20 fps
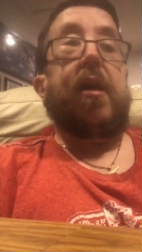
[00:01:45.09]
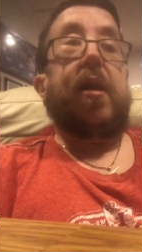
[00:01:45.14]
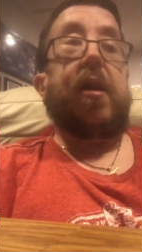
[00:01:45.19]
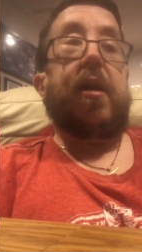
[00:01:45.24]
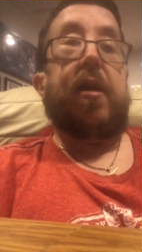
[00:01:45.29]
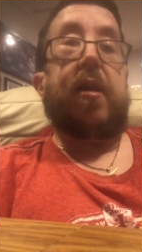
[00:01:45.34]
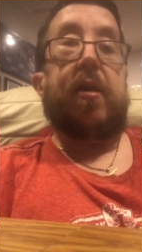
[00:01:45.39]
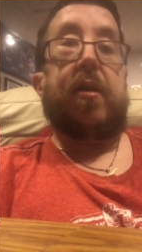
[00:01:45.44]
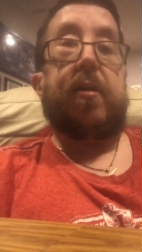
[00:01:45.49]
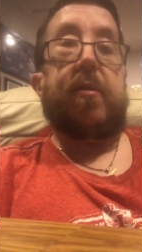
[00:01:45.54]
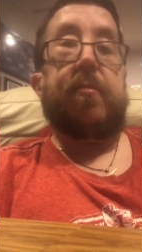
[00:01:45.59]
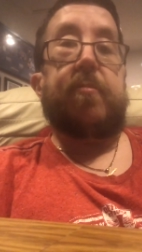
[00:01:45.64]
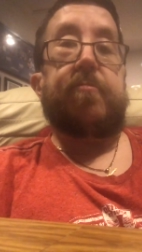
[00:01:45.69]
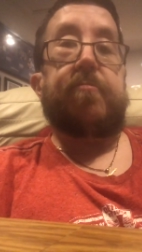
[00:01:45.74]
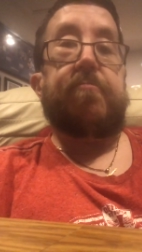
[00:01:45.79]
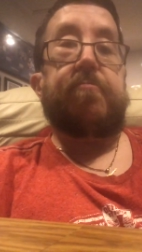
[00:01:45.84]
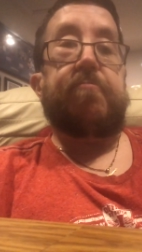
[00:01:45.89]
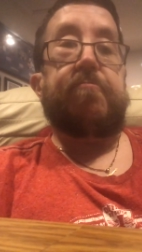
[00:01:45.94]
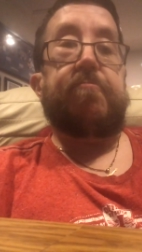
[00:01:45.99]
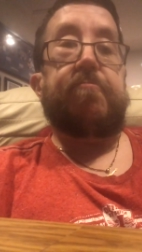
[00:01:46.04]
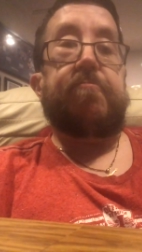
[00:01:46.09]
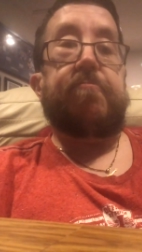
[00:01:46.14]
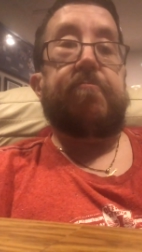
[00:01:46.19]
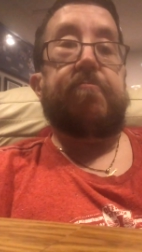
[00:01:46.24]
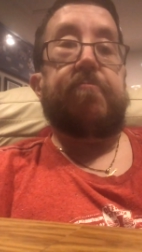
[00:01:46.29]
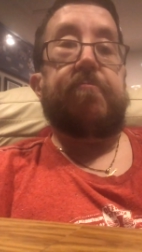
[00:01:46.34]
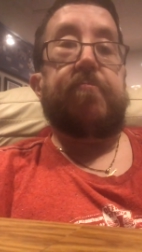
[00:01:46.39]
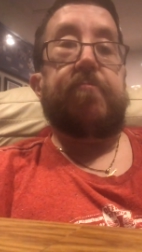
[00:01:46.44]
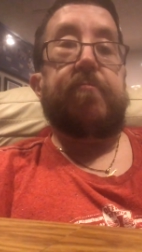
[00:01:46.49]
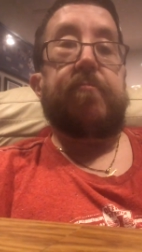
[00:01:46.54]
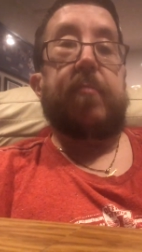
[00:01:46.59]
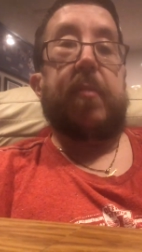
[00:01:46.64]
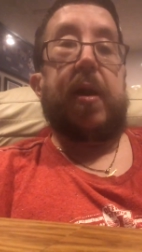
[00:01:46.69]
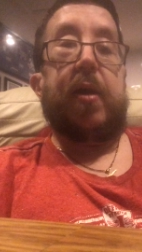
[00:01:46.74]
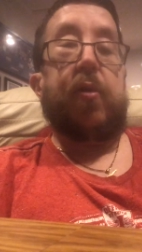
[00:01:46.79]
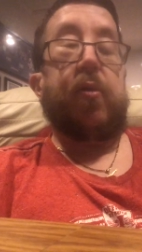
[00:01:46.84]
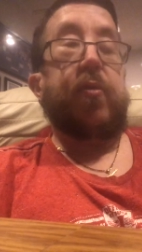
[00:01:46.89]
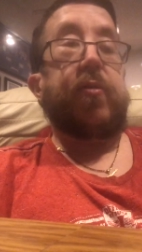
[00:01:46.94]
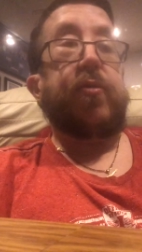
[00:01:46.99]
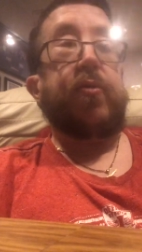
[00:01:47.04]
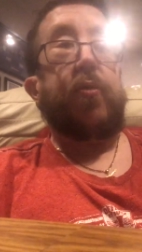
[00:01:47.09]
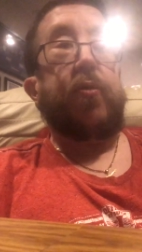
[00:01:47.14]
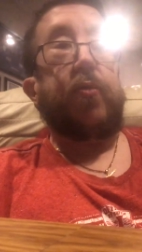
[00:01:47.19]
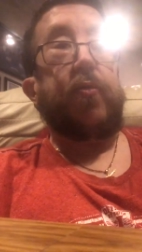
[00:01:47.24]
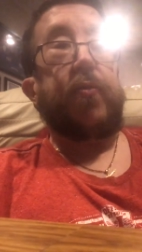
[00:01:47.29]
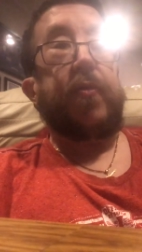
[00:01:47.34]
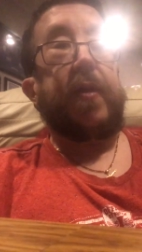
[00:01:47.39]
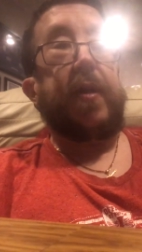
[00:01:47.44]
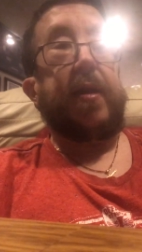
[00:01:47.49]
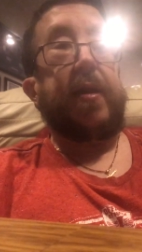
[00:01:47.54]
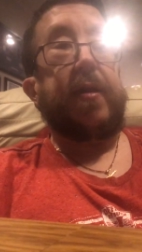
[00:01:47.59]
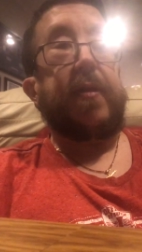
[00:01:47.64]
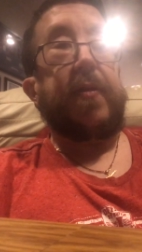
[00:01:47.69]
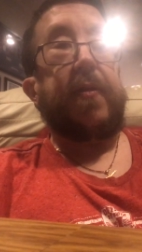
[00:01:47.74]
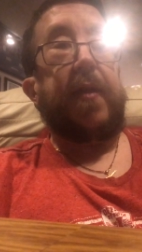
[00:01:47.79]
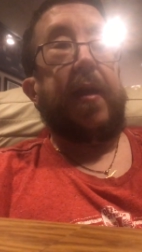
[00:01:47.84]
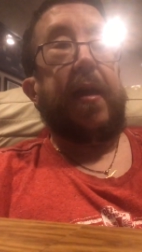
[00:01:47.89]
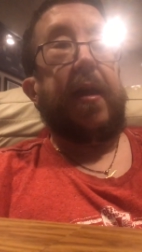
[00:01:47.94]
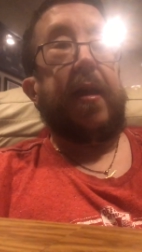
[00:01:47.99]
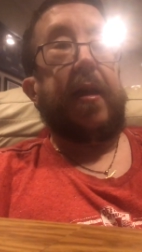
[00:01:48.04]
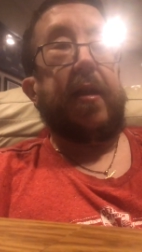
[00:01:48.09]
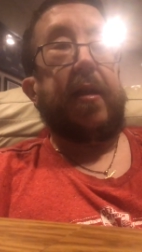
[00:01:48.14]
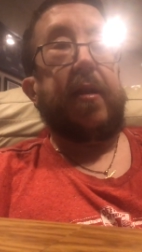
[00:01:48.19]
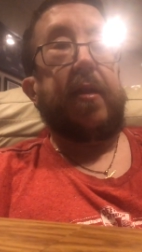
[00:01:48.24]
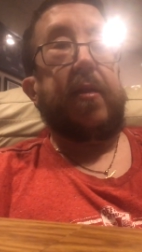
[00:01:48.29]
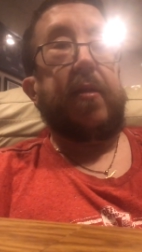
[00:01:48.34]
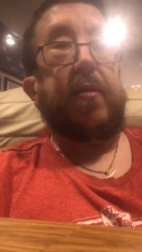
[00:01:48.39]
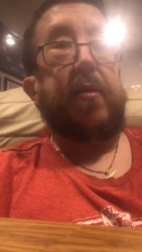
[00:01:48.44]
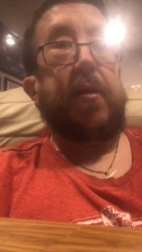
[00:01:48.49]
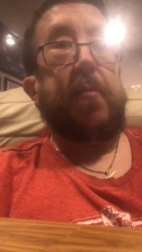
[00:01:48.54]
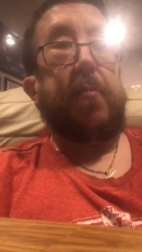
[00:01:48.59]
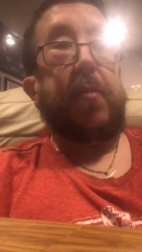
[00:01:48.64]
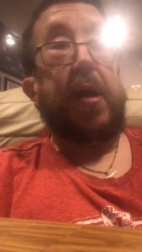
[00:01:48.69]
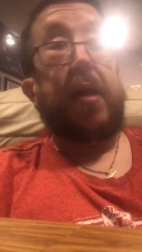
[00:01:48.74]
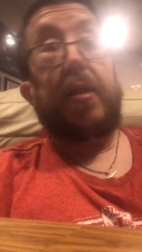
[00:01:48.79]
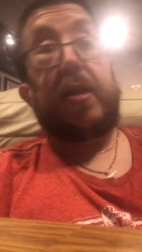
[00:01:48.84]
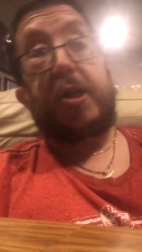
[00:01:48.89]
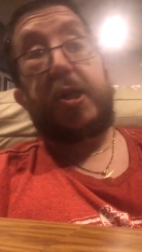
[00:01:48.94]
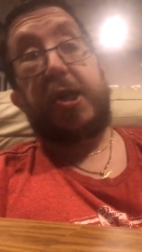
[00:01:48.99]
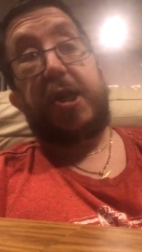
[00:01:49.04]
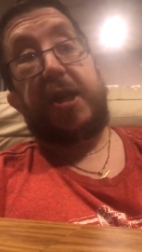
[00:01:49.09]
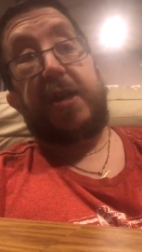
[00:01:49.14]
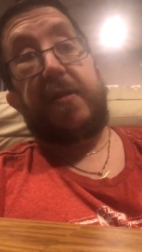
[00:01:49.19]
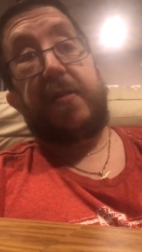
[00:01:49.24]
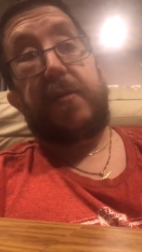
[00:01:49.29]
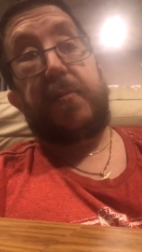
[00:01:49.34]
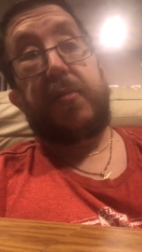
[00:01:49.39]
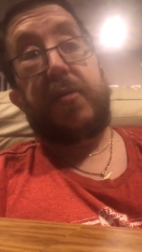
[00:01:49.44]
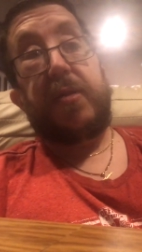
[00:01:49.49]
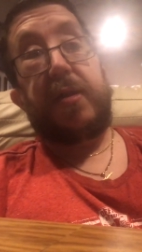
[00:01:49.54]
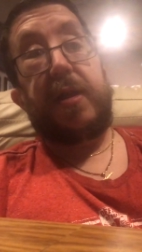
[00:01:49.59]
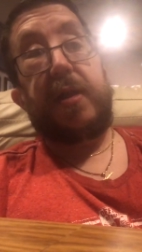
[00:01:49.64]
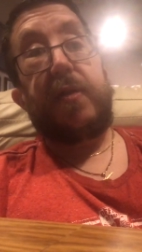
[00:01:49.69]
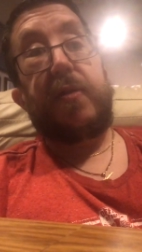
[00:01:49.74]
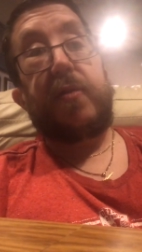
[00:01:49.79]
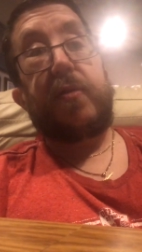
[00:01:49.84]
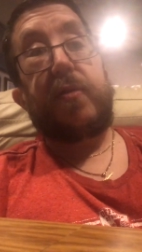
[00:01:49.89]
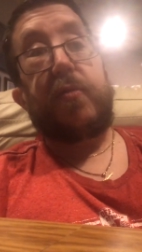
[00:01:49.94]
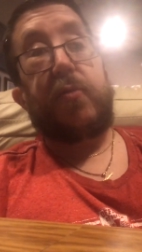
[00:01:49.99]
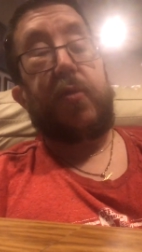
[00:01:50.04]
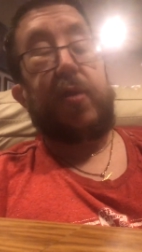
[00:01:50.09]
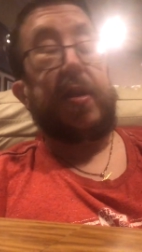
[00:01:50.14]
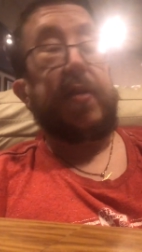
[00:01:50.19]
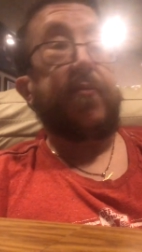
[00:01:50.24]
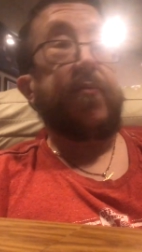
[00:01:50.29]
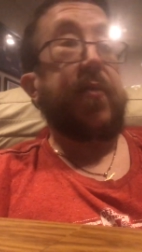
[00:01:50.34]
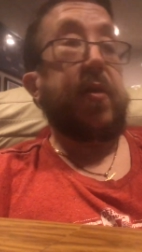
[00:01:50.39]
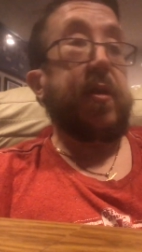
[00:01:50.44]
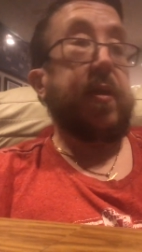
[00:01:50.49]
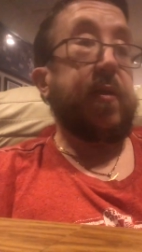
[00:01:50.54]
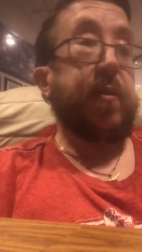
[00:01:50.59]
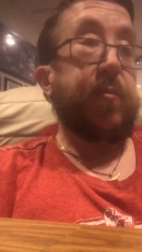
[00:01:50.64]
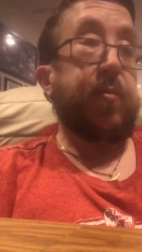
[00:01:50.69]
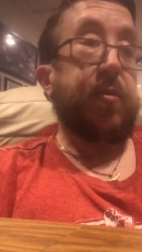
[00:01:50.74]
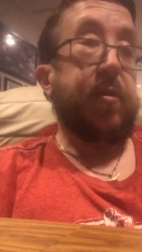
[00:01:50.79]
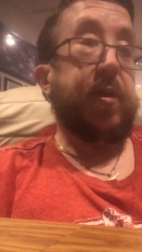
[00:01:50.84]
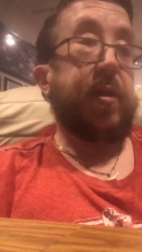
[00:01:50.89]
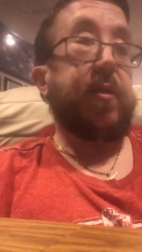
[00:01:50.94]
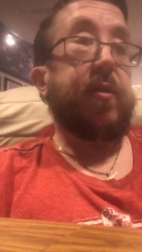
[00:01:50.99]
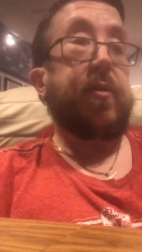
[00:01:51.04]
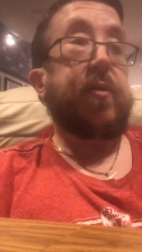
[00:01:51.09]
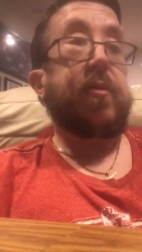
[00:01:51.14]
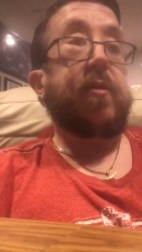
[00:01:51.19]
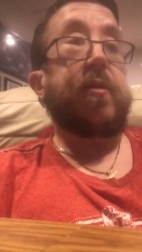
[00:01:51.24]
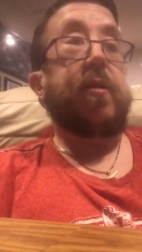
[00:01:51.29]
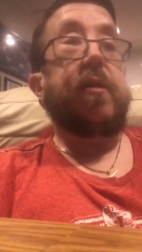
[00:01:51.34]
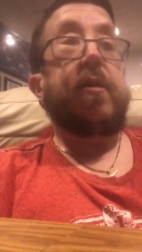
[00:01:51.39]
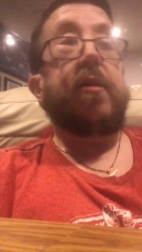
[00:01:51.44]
Um, I also think that abolishing the police or defunding the police